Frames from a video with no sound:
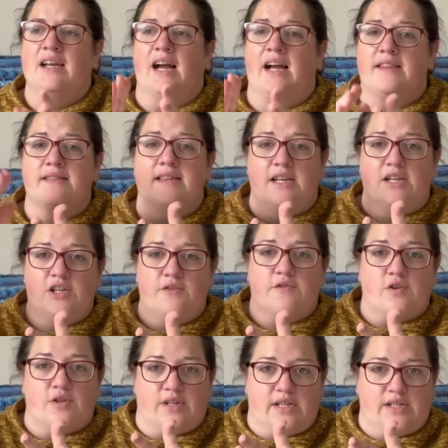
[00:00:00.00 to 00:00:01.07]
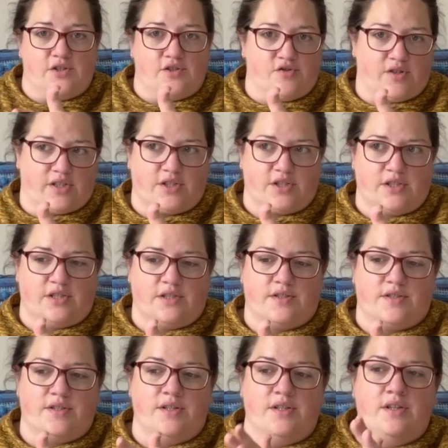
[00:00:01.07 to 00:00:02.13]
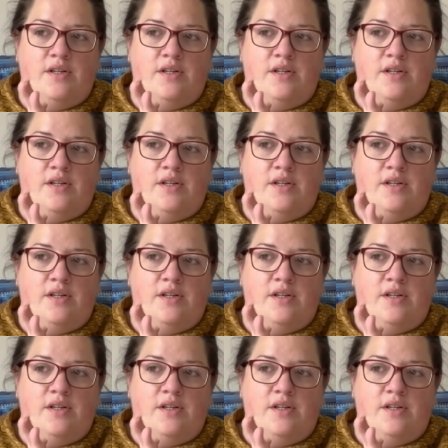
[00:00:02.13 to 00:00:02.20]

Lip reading: And then you've got the instructions